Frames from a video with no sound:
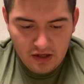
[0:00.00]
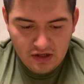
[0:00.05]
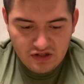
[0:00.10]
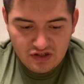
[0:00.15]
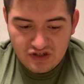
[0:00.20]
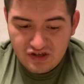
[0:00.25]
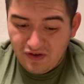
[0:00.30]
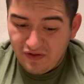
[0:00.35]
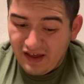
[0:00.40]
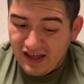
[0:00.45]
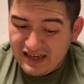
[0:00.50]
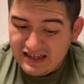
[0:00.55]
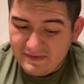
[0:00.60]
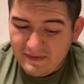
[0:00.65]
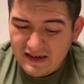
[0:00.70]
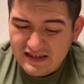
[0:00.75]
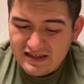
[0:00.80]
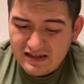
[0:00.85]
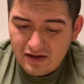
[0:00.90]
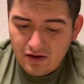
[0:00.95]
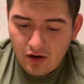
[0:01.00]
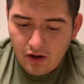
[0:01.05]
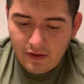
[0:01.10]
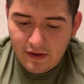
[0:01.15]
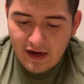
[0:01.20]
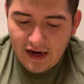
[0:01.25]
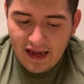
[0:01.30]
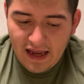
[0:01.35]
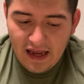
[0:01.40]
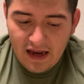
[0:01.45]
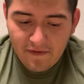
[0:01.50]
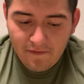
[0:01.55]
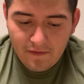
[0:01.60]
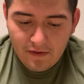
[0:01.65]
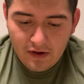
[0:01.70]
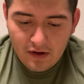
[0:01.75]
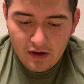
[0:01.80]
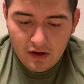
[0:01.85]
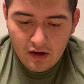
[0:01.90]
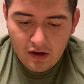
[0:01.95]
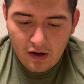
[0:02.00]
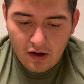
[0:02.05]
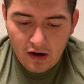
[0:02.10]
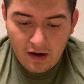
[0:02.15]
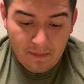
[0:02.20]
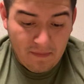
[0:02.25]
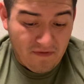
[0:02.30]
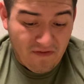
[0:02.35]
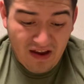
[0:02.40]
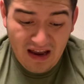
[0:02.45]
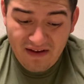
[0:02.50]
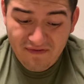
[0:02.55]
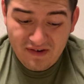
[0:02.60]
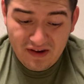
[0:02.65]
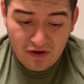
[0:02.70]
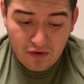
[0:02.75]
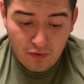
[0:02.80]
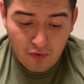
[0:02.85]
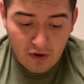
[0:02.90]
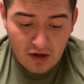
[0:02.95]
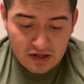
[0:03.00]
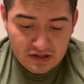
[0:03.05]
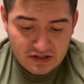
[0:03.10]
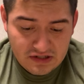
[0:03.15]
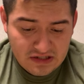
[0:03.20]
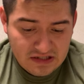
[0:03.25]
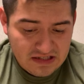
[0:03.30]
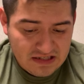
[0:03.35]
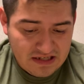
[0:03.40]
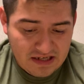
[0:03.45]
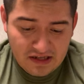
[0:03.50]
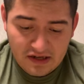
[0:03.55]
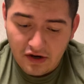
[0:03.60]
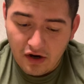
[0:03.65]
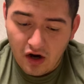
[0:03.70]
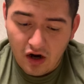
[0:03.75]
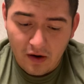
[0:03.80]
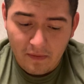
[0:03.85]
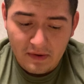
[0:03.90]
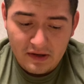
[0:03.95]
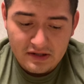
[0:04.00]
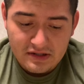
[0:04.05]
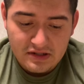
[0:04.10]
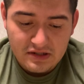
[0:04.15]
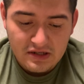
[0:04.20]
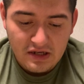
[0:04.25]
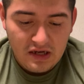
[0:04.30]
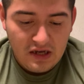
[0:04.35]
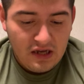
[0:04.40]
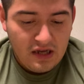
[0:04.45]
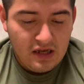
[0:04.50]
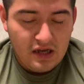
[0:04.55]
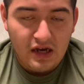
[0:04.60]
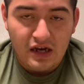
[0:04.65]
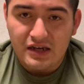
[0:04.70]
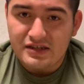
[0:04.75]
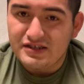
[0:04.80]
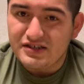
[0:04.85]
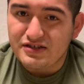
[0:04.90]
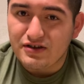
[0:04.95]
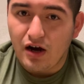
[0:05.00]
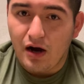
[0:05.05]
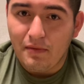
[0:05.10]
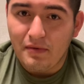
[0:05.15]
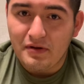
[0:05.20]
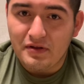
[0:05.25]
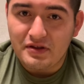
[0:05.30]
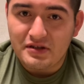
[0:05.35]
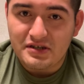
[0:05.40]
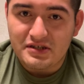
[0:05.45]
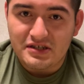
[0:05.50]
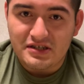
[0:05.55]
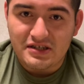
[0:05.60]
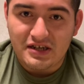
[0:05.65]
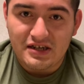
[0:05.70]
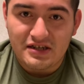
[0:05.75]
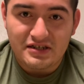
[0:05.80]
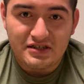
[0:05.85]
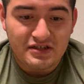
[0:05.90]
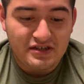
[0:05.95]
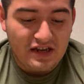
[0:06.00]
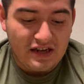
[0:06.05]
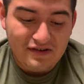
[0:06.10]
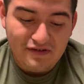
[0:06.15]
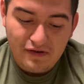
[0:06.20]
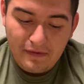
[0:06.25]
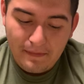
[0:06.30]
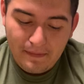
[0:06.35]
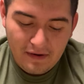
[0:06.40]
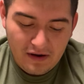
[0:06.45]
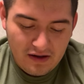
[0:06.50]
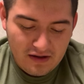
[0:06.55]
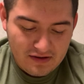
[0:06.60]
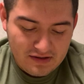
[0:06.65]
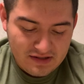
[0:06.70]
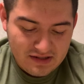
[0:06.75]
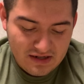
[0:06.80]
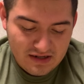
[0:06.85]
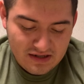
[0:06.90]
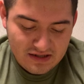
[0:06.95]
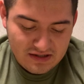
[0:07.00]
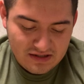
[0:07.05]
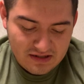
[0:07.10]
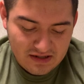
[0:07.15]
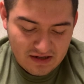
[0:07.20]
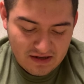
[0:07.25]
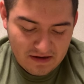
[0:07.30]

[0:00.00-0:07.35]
So that is basically all that I have for y'all. If you have any questions, any comments, just comment in this discussion. I do apologize.